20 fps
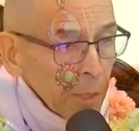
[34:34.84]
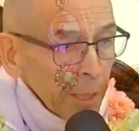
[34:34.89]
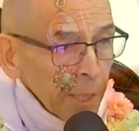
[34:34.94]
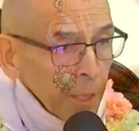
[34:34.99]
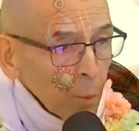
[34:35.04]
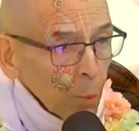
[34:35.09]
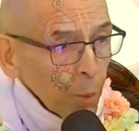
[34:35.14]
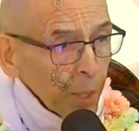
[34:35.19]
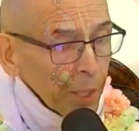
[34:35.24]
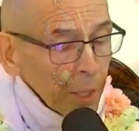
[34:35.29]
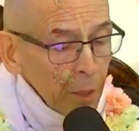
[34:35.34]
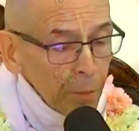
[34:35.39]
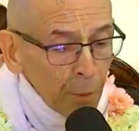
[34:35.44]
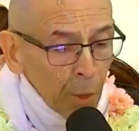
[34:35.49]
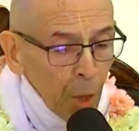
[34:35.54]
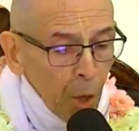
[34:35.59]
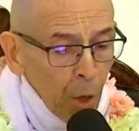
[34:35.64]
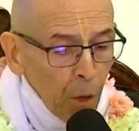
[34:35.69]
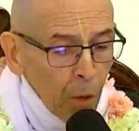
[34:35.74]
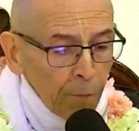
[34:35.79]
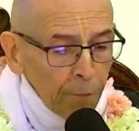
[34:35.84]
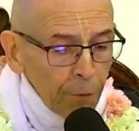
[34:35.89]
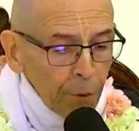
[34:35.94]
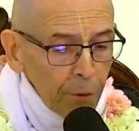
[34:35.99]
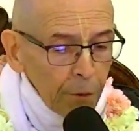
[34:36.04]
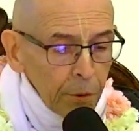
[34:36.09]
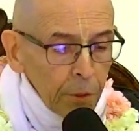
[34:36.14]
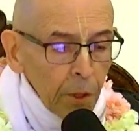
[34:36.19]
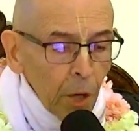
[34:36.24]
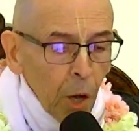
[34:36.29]
like a wake-up call
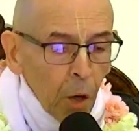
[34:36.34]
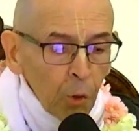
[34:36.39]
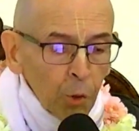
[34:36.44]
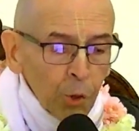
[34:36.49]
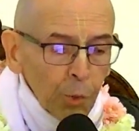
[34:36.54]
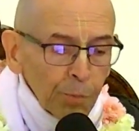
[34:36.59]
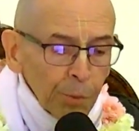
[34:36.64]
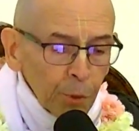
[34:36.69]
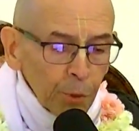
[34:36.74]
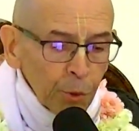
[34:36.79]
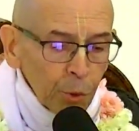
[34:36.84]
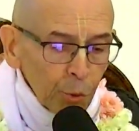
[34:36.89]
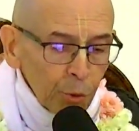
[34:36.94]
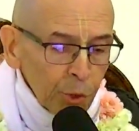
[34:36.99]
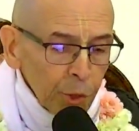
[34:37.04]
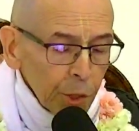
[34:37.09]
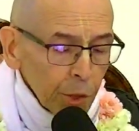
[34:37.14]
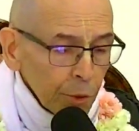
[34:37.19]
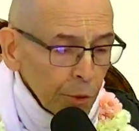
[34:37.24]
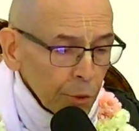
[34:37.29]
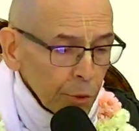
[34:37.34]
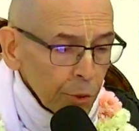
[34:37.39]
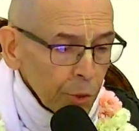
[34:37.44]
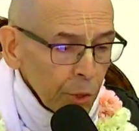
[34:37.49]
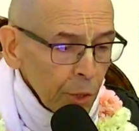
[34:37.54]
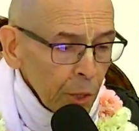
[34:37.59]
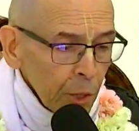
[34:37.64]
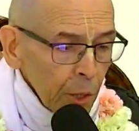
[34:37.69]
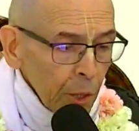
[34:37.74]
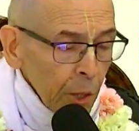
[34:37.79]
for all spiritual
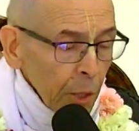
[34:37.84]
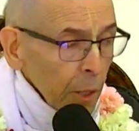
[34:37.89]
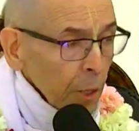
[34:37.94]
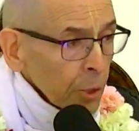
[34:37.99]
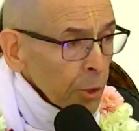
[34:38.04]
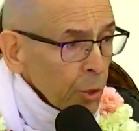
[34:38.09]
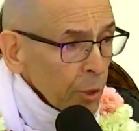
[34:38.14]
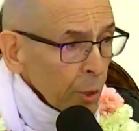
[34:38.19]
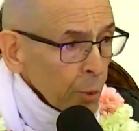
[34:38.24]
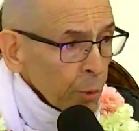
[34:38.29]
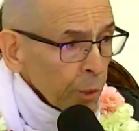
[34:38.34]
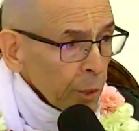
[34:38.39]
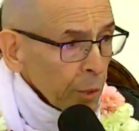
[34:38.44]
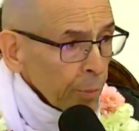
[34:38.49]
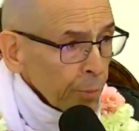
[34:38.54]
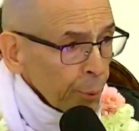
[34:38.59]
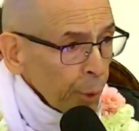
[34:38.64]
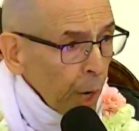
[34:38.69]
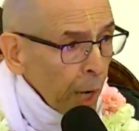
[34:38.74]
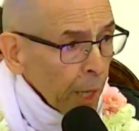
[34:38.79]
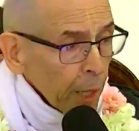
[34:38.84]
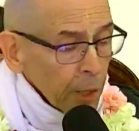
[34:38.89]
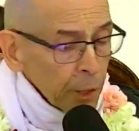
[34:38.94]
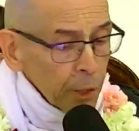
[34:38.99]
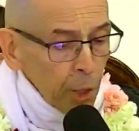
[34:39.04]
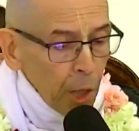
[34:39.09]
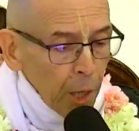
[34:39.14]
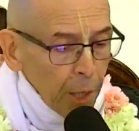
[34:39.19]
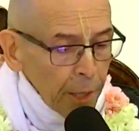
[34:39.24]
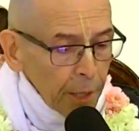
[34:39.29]
seekers so that we can
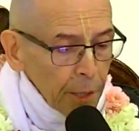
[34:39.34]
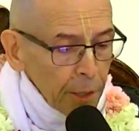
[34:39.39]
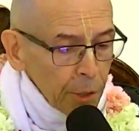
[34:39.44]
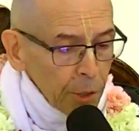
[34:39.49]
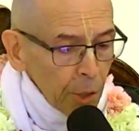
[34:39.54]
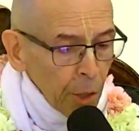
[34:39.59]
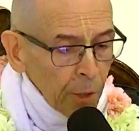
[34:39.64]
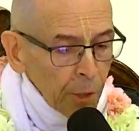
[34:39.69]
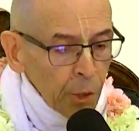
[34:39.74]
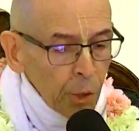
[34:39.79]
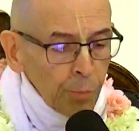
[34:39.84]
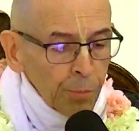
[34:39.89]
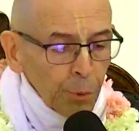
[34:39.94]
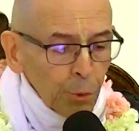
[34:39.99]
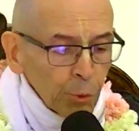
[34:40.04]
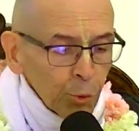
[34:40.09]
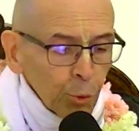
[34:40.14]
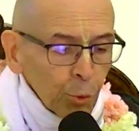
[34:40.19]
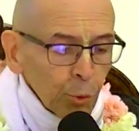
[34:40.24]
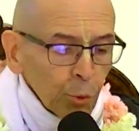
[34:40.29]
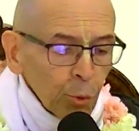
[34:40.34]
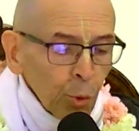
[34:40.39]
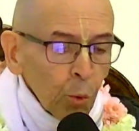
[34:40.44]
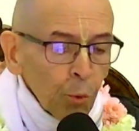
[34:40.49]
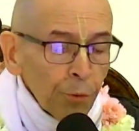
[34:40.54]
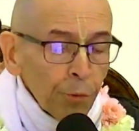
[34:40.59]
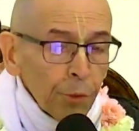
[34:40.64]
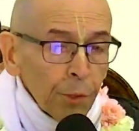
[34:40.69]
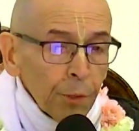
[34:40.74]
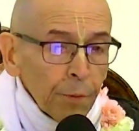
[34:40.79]
prioritize our spiritual
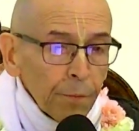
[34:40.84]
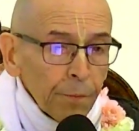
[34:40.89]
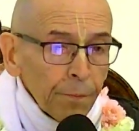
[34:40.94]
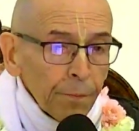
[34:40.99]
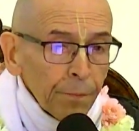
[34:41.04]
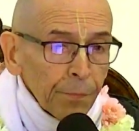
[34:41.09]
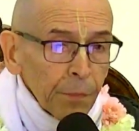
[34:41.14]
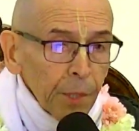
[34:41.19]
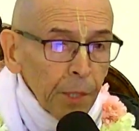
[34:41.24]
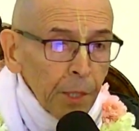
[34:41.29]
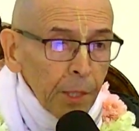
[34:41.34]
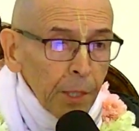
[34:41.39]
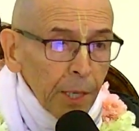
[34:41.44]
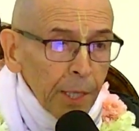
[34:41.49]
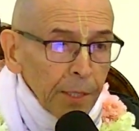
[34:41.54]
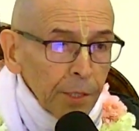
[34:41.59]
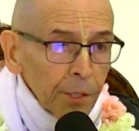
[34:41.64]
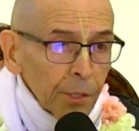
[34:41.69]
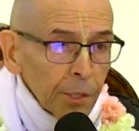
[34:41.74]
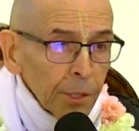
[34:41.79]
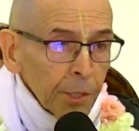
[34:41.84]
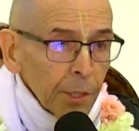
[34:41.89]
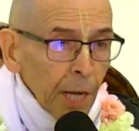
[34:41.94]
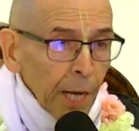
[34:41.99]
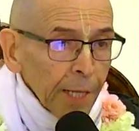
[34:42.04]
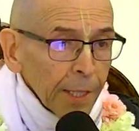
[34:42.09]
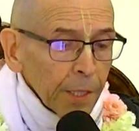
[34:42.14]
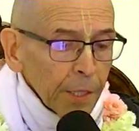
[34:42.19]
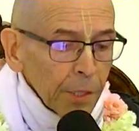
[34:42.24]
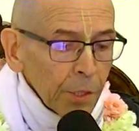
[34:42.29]
growth and seek
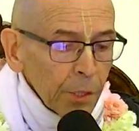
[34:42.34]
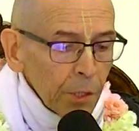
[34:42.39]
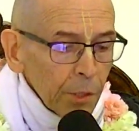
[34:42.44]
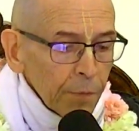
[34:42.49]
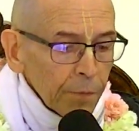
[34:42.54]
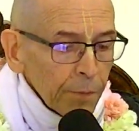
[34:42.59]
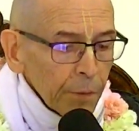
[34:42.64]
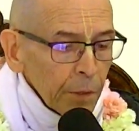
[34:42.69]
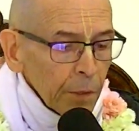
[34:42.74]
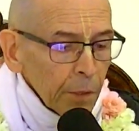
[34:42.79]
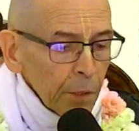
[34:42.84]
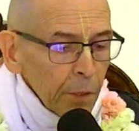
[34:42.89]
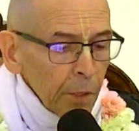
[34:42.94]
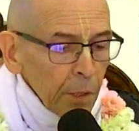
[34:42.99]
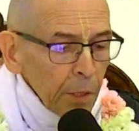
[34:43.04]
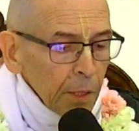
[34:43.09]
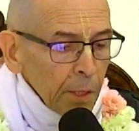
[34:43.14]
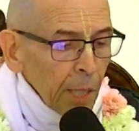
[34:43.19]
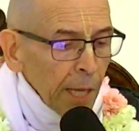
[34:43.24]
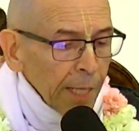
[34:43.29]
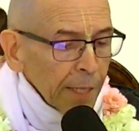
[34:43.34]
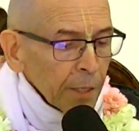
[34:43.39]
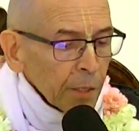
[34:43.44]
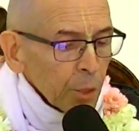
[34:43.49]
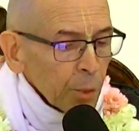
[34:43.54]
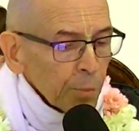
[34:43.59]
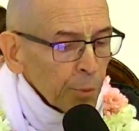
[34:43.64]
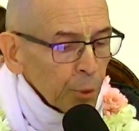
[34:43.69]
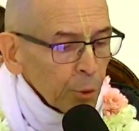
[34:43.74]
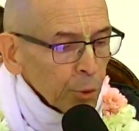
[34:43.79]
guidance of enlightened
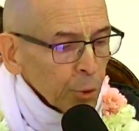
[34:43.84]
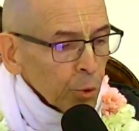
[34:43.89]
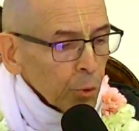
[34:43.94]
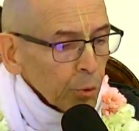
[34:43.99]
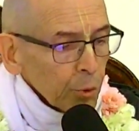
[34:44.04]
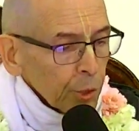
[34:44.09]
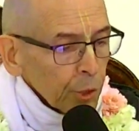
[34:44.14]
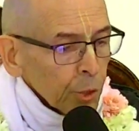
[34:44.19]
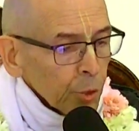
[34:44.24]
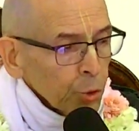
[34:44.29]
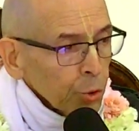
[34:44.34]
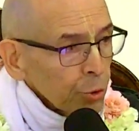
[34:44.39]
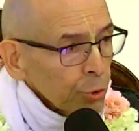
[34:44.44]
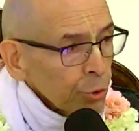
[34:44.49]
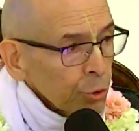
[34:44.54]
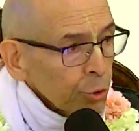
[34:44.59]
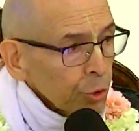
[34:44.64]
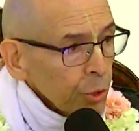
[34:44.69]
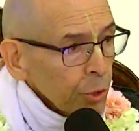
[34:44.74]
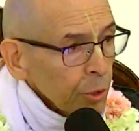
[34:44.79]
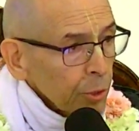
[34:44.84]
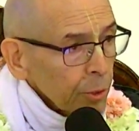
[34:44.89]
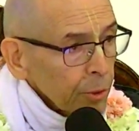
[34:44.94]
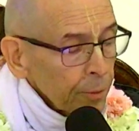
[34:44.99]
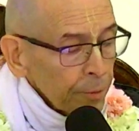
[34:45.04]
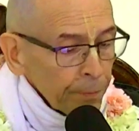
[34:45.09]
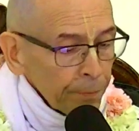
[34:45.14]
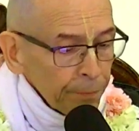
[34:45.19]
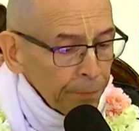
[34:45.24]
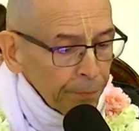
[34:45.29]
spiritual teachers.
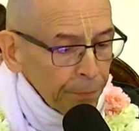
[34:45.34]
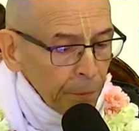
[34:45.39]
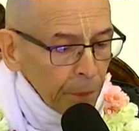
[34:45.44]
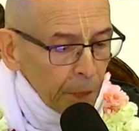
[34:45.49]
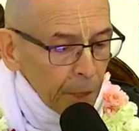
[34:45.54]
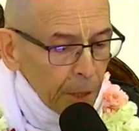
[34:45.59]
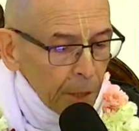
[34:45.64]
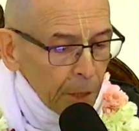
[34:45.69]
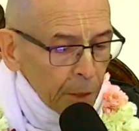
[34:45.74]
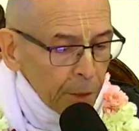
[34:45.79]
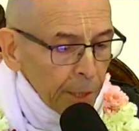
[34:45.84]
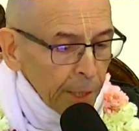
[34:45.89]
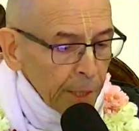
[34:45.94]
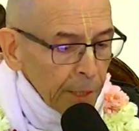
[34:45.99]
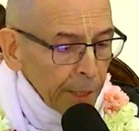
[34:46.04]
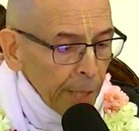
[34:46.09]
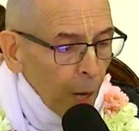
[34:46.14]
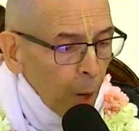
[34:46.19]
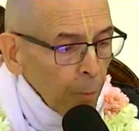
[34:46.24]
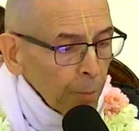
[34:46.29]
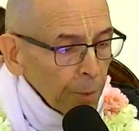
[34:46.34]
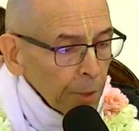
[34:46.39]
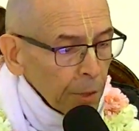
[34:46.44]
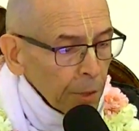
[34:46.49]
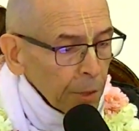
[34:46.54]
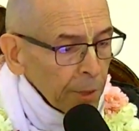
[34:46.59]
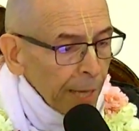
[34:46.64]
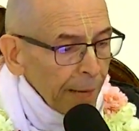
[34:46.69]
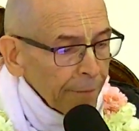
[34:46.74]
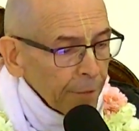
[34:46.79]
They can help
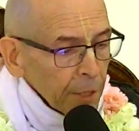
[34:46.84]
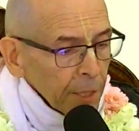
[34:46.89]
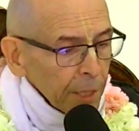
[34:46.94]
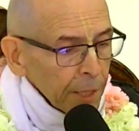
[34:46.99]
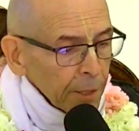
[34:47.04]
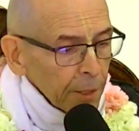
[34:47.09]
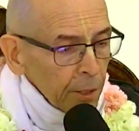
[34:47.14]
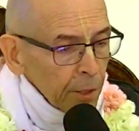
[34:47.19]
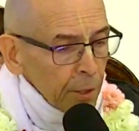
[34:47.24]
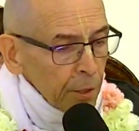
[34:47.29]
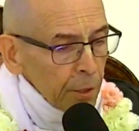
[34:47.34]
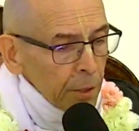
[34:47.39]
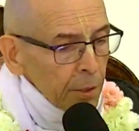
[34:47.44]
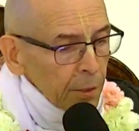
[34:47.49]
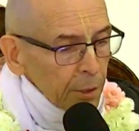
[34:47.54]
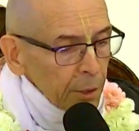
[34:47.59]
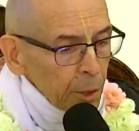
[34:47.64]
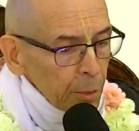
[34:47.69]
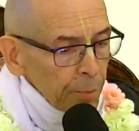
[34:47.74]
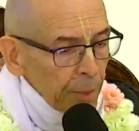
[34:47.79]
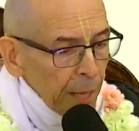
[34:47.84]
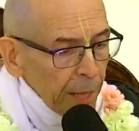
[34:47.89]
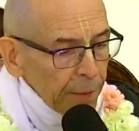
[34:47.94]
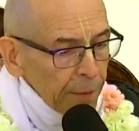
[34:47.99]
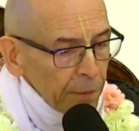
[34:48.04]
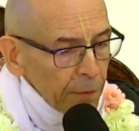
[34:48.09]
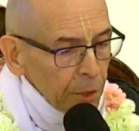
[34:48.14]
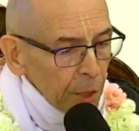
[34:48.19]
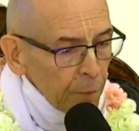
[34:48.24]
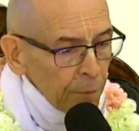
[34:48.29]
us navigate this path
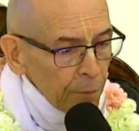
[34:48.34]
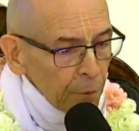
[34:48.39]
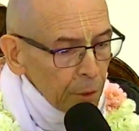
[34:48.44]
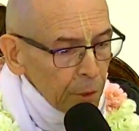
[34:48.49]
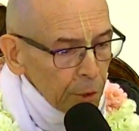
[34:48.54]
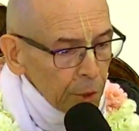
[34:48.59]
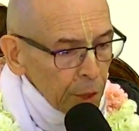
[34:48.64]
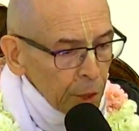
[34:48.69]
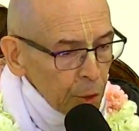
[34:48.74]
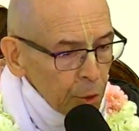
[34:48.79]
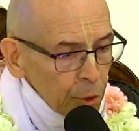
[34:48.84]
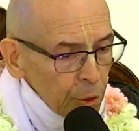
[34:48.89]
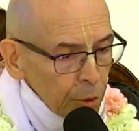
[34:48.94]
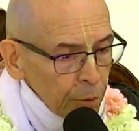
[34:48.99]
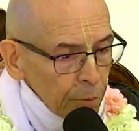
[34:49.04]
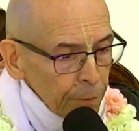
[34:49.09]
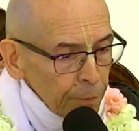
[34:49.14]
of self-realization.